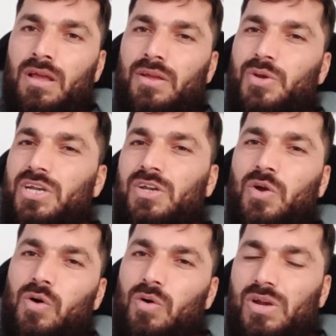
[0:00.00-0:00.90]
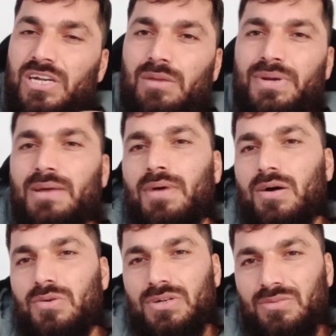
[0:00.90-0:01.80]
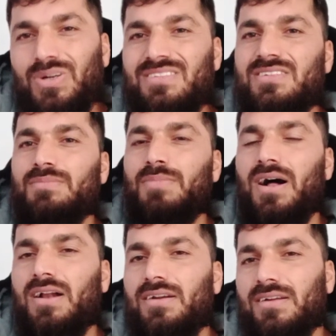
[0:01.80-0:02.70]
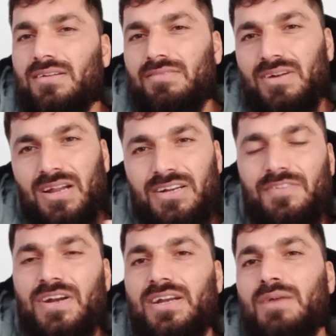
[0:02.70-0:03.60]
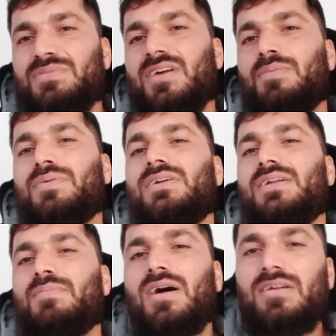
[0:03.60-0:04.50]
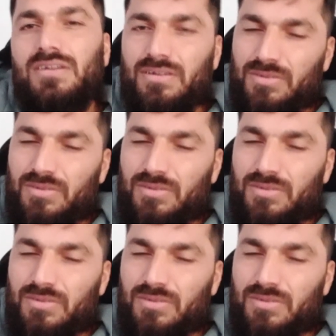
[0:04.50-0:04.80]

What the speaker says: You need to know a little bit about what's demand, what are different types of demand,